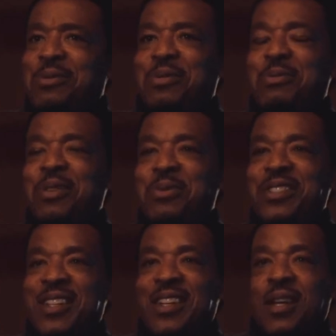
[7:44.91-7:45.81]
He didn't say,
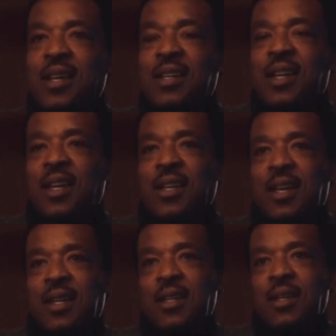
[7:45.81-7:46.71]
I ain't cheating on you.
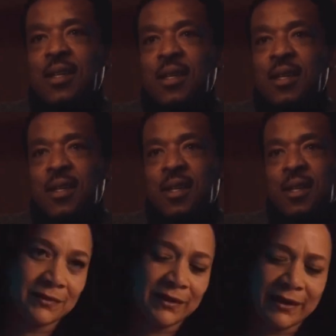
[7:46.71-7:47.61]
He said, I ain't cheating on
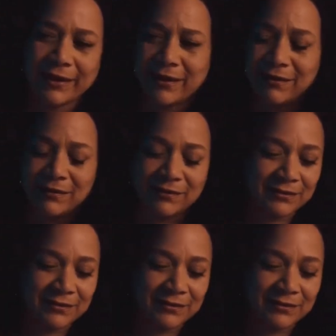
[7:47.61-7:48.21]
you with her.